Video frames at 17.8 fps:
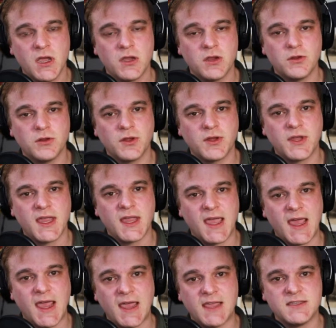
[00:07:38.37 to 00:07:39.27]
You're looking
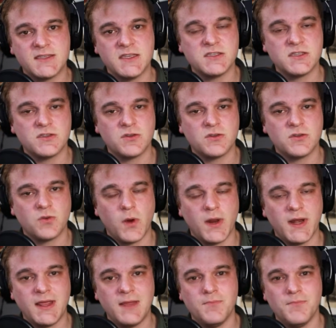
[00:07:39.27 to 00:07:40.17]
at 18 to
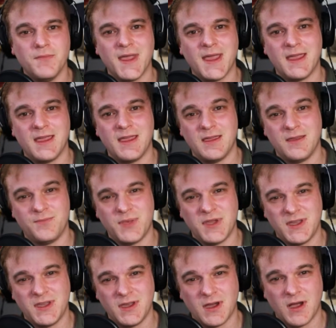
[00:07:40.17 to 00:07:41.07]
20,
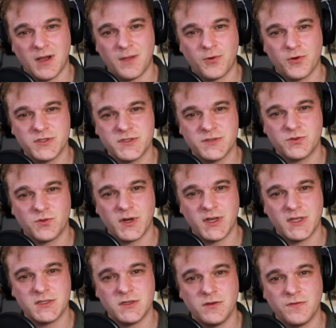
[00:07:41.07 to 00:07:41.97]
maybe upwards of
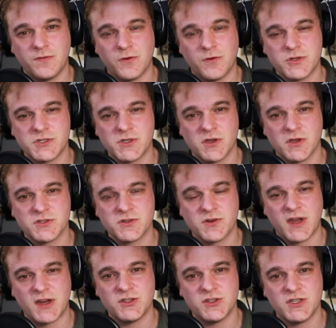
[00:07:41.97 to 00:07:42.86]
22 for a stall
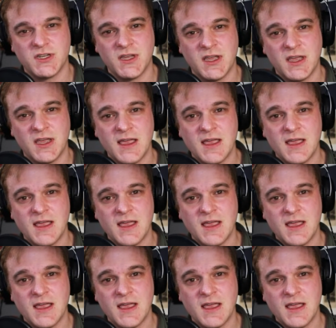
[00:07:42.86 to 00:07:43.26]
strategy.